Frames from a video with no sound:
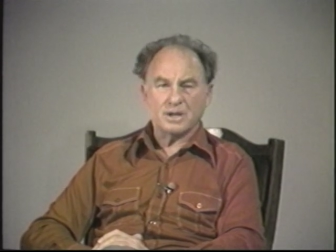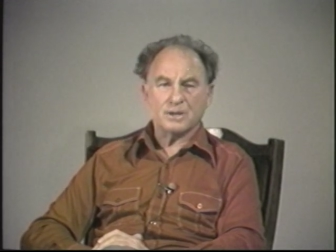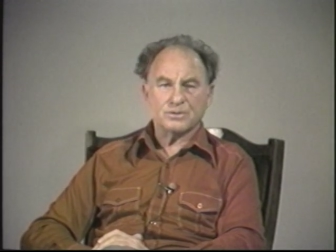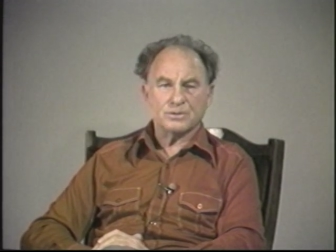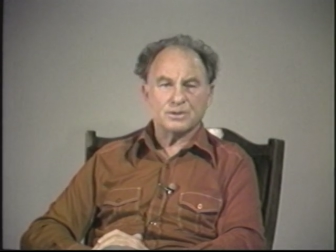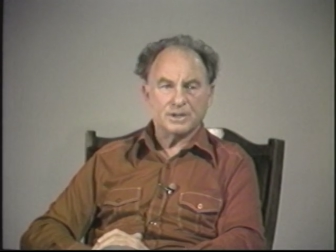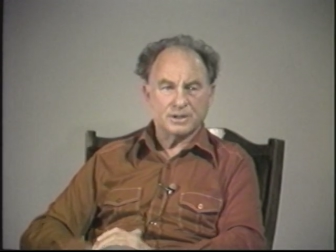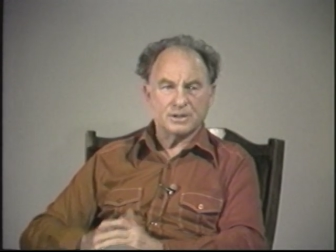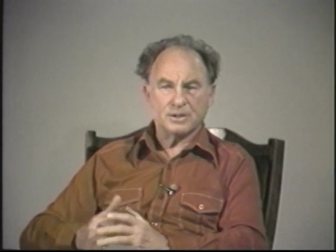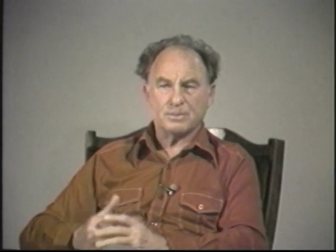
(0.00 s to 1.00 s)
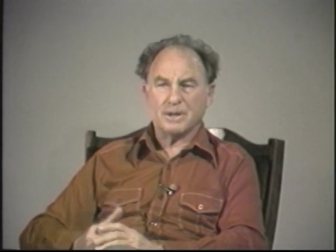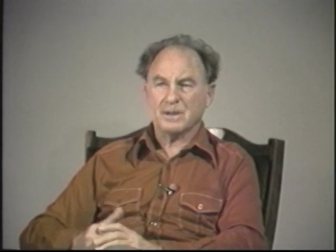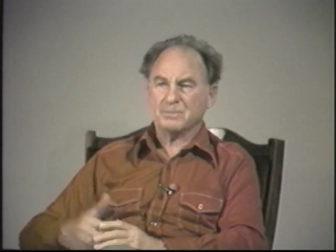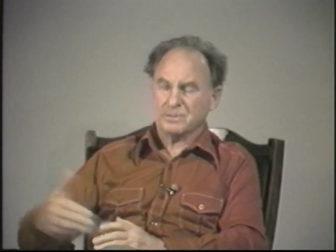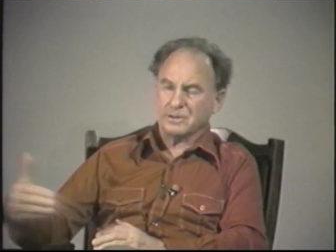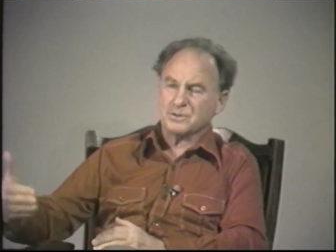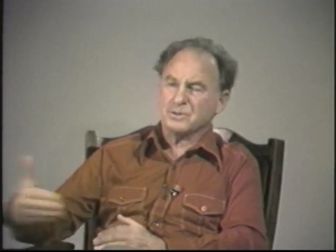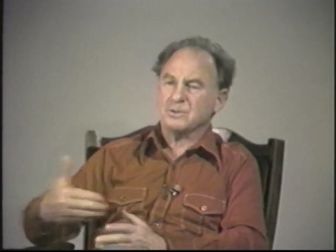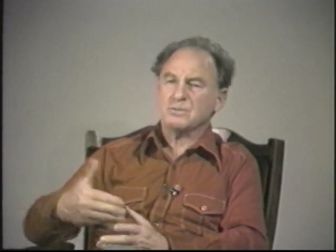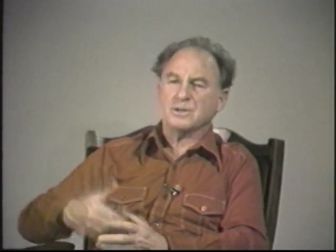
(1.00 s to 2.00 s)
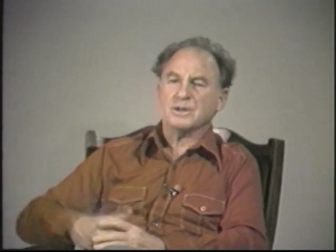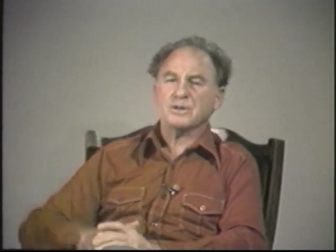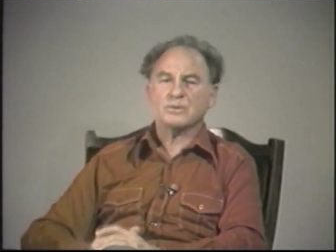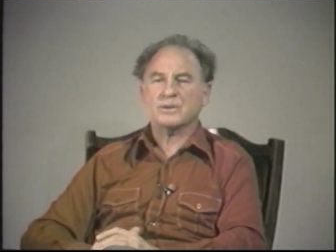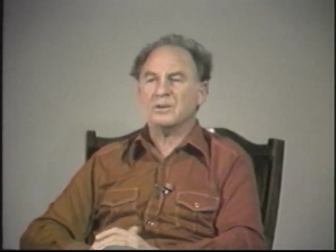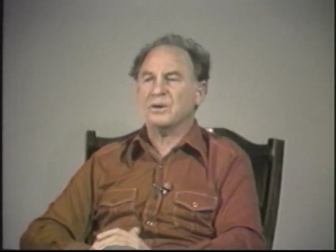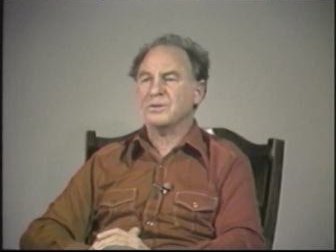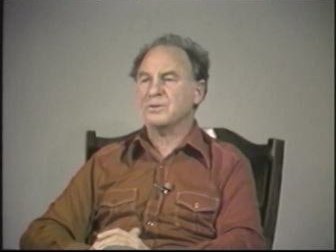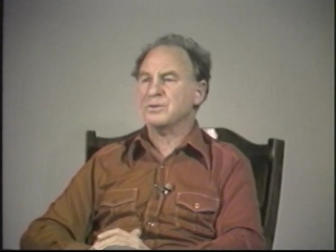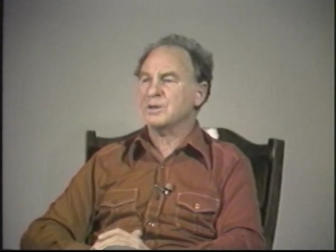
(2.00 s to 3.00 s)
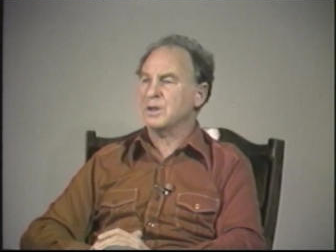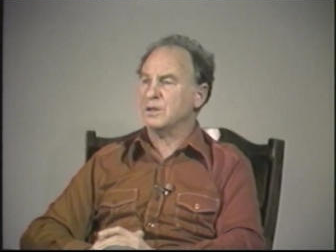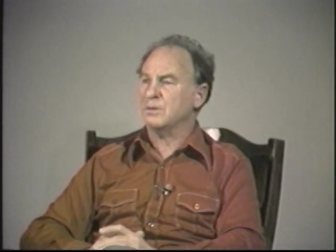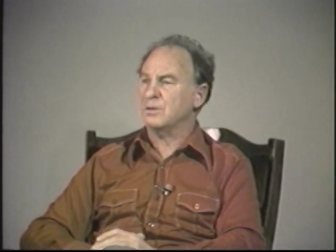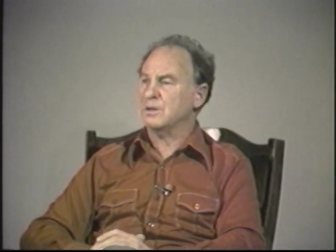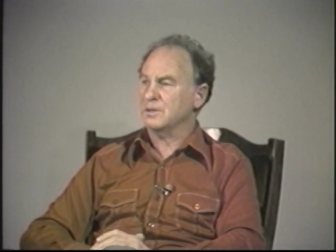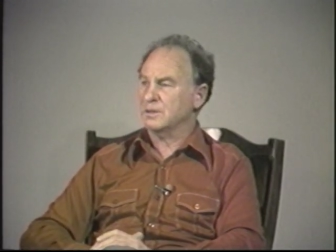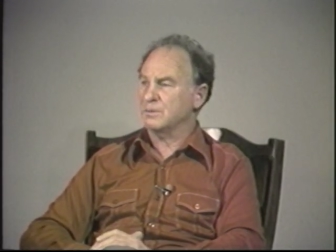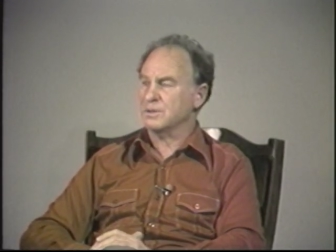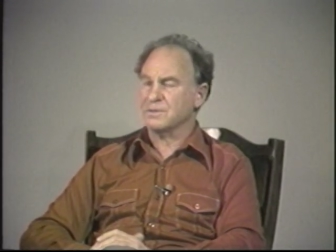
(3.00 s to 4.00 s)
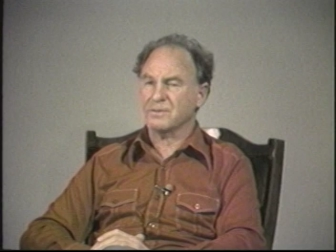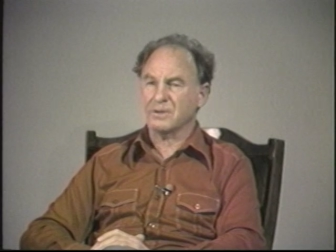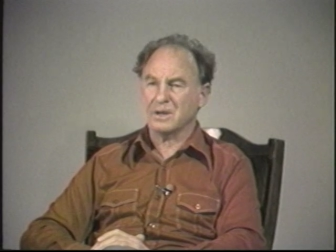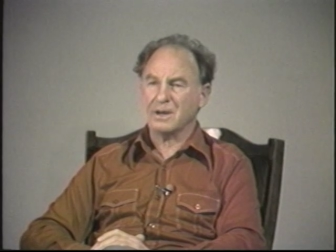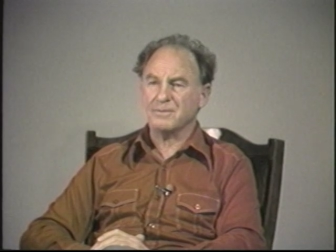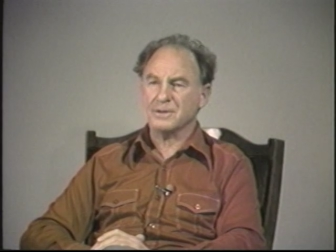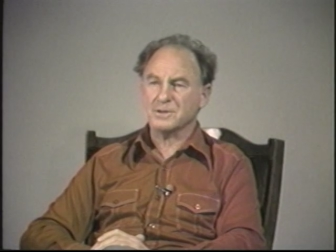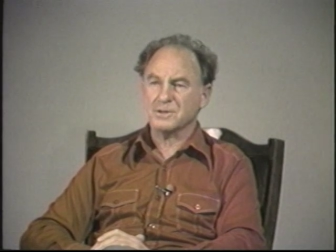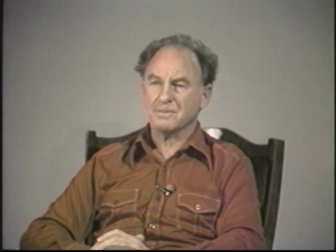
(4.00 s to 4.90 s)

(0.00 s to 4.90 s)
natural leak in the pipe at a certain place where it had gone through a tunnel where it wasn't very obvious.